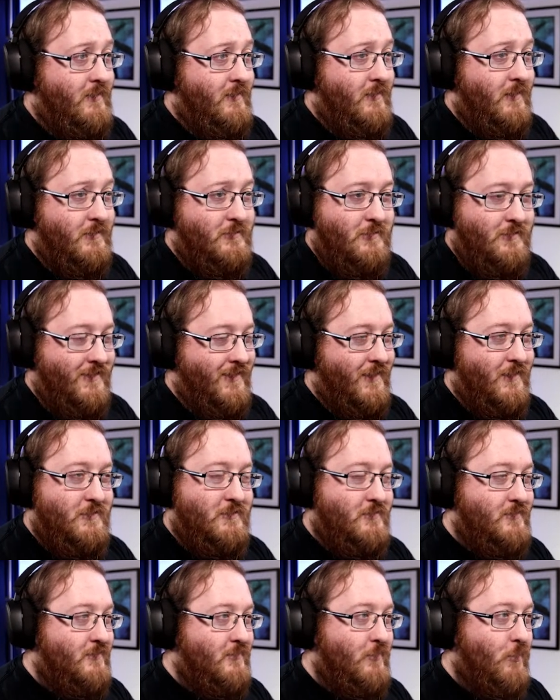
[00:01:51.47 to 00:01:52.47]

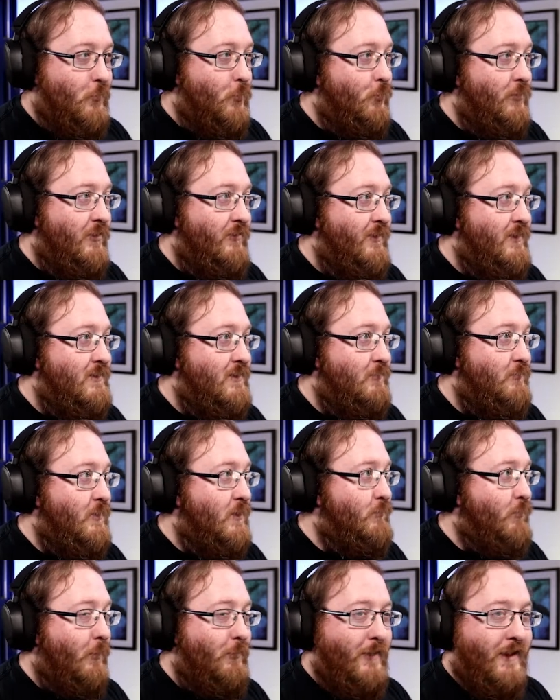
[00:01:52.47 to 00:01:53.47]
It's the only reason
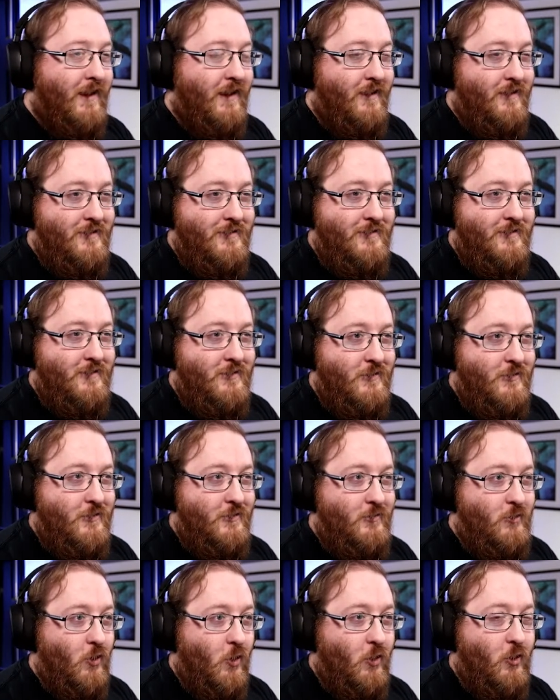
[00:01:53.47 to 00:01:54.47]
he's probably
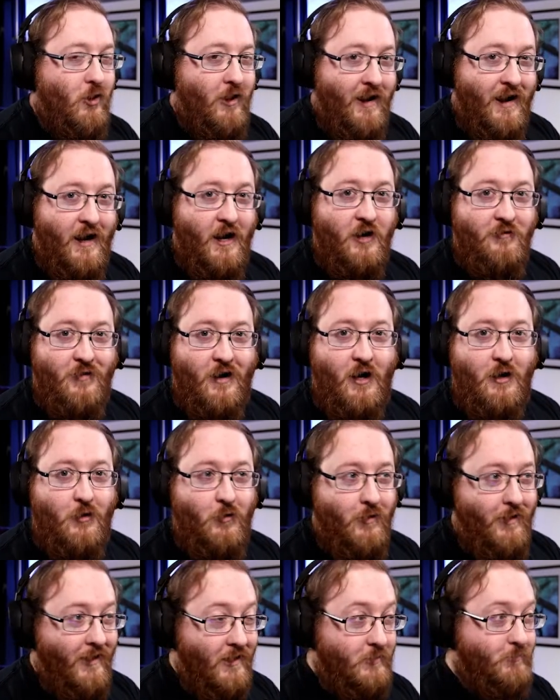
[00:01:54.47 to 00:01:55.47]
not got a higher value
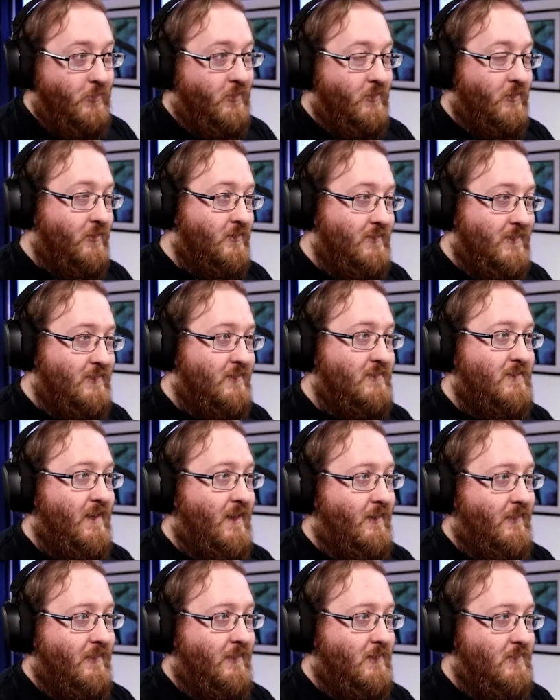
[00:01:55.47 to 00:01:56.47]
is because, as you
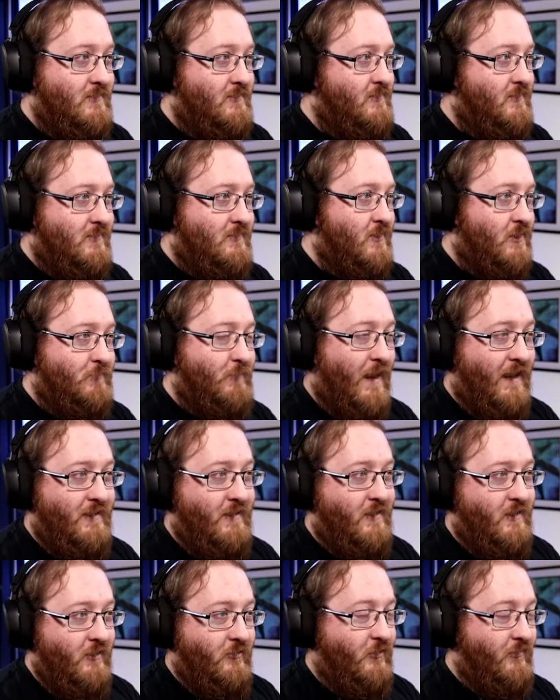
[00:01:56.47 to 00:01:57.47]
said, he's
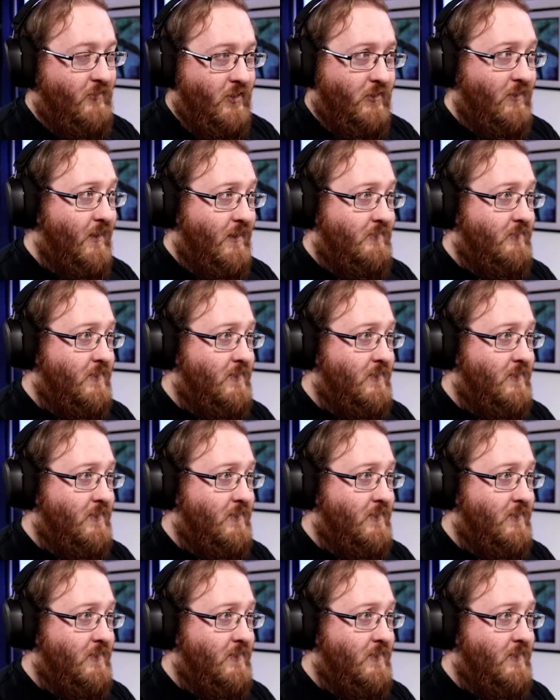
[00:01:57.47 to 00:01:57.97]
suspended in real life.